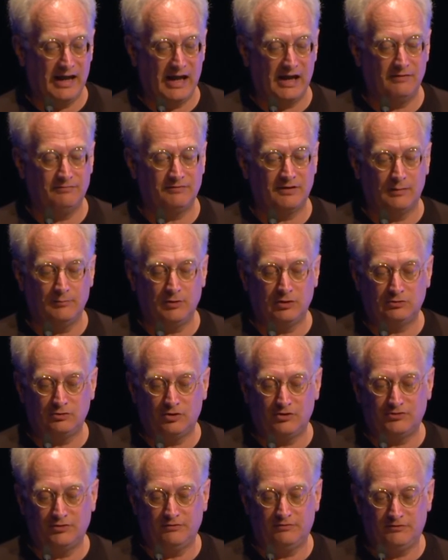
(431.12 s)
I have come
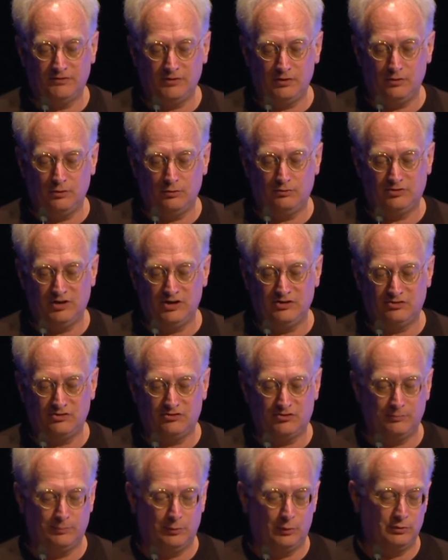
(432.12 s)
across a few
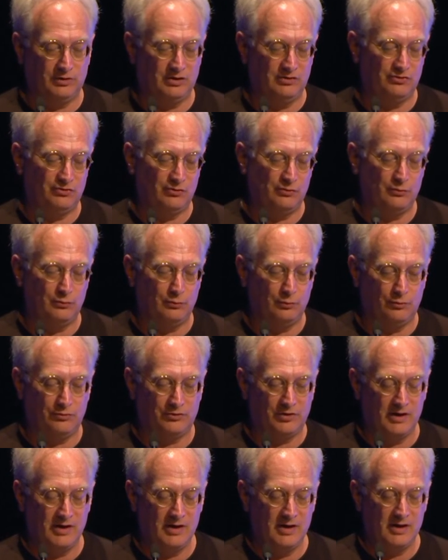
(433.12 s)
teacher-supporting tools,